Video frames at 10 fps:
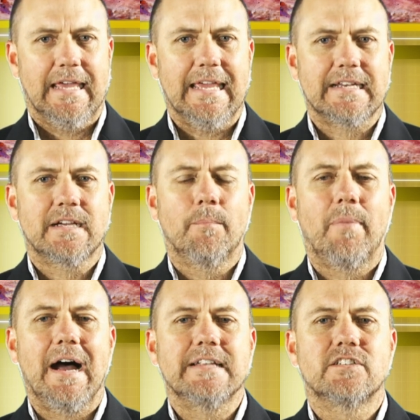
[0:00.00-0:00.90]
It
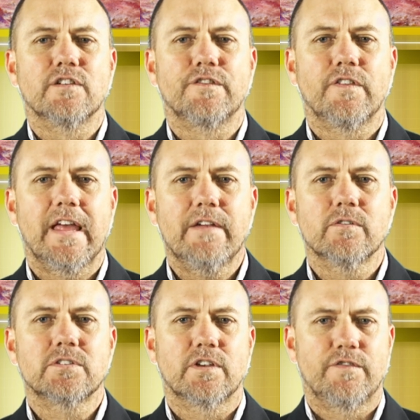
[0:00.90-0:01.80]
combines the
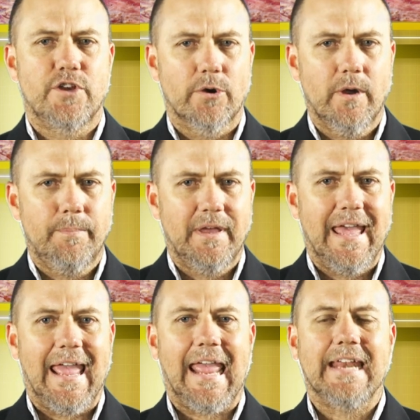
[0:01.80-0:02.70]
flavors of Europe
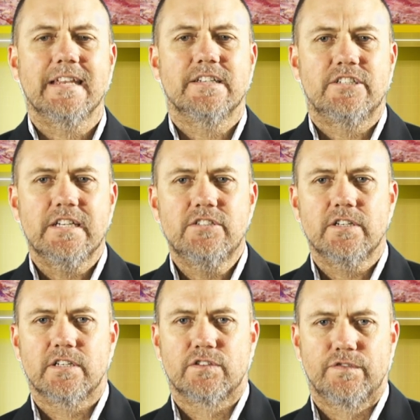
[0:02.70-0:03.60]
and
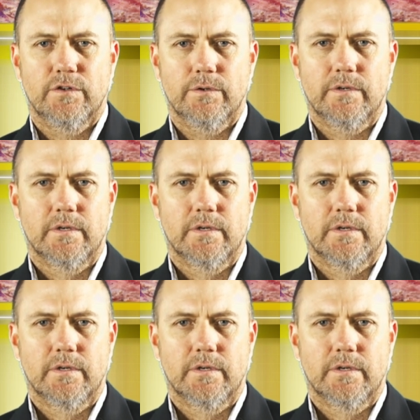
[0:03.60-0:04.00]
indigenous food,